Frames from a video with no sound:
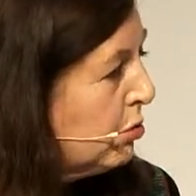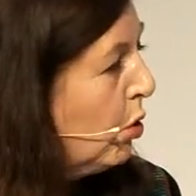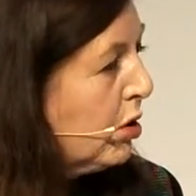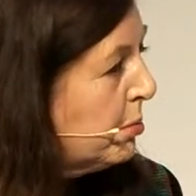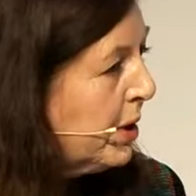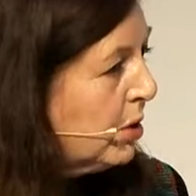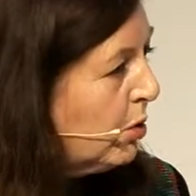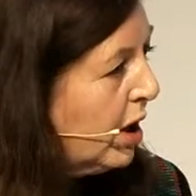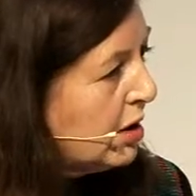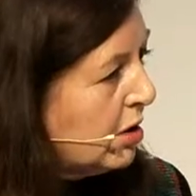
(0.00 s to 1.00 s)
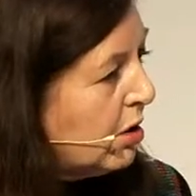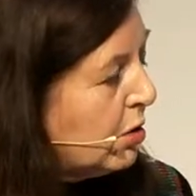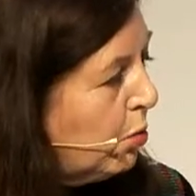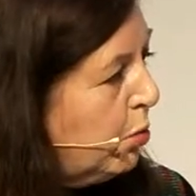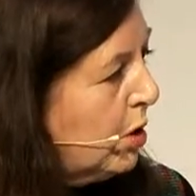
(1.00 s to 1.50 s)
wrong about, and that
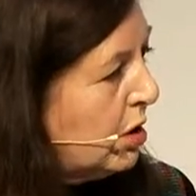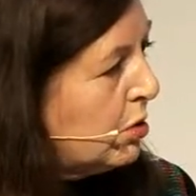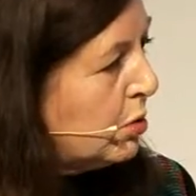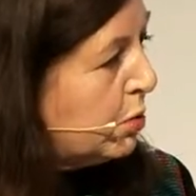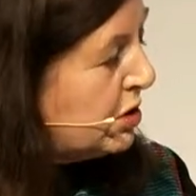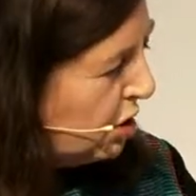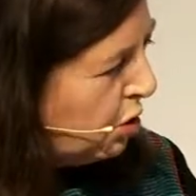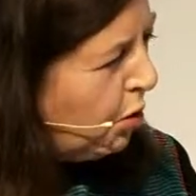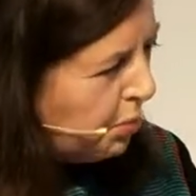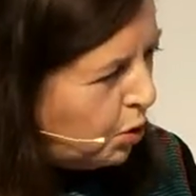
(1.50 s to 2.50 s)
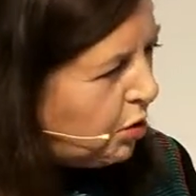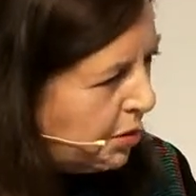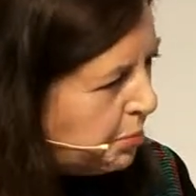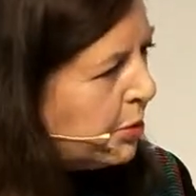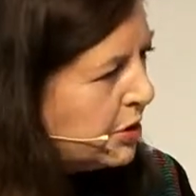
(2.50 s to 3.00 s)
the world was a lot more
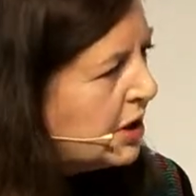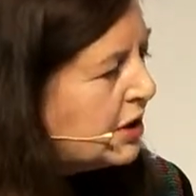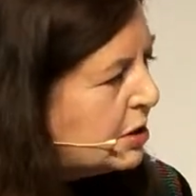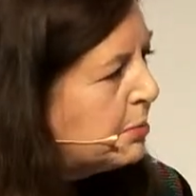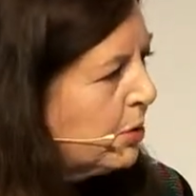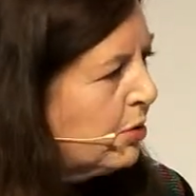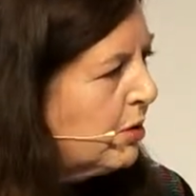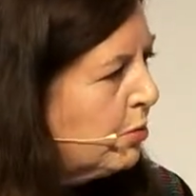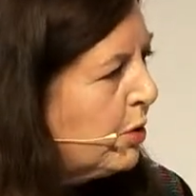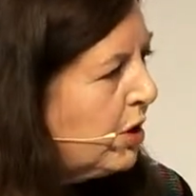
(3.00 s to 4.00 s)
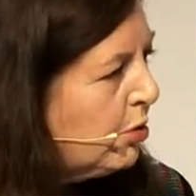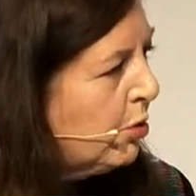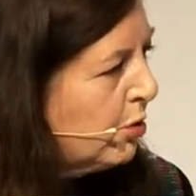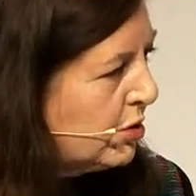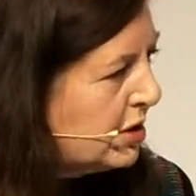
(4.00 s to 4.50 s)
unpredictable than we
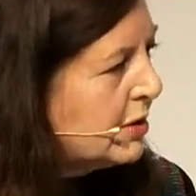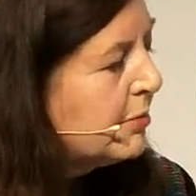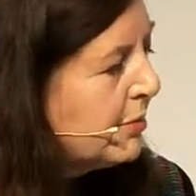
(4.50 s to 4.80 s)
thought.